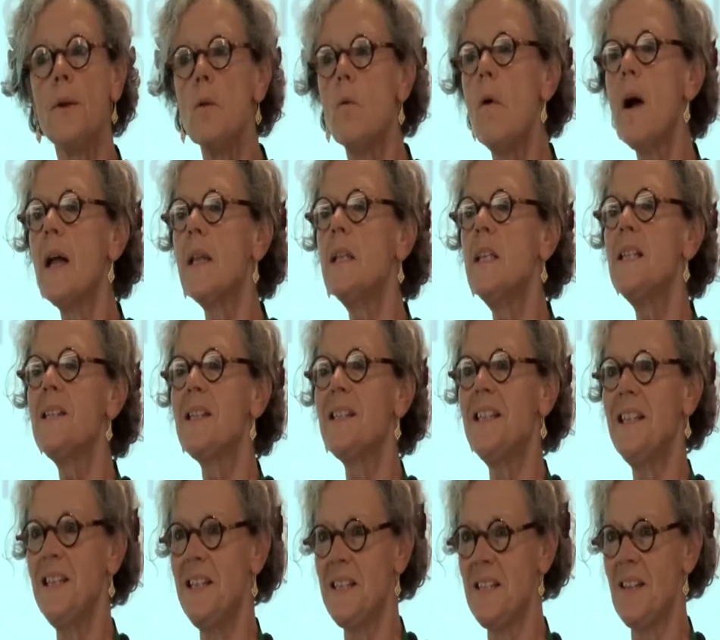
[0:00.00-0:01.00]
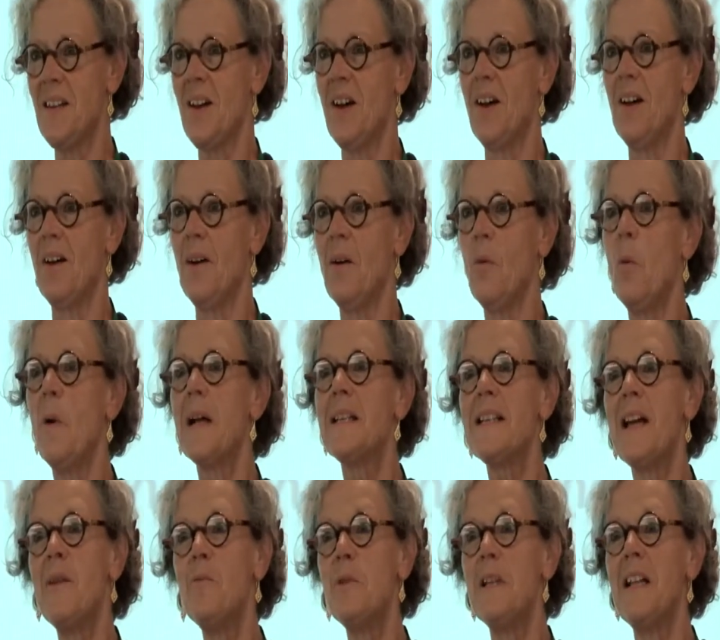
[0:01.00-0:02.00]
one is what
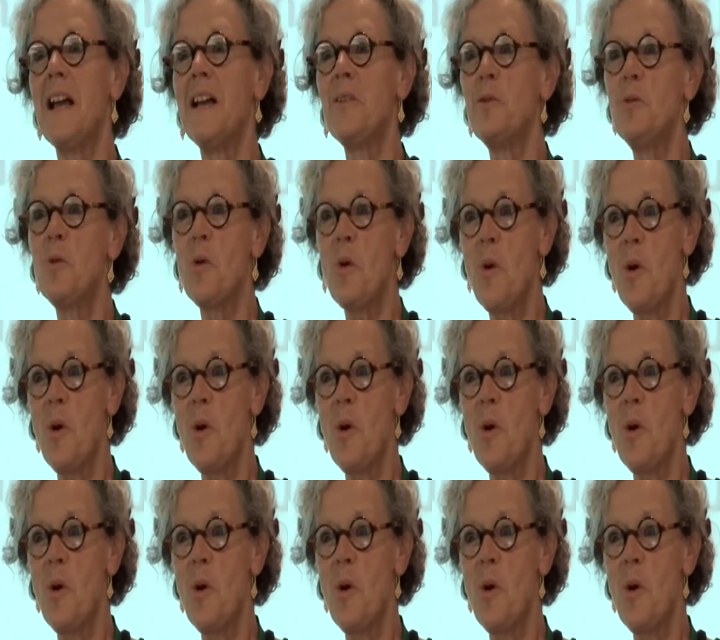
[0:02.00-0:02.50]
I would like to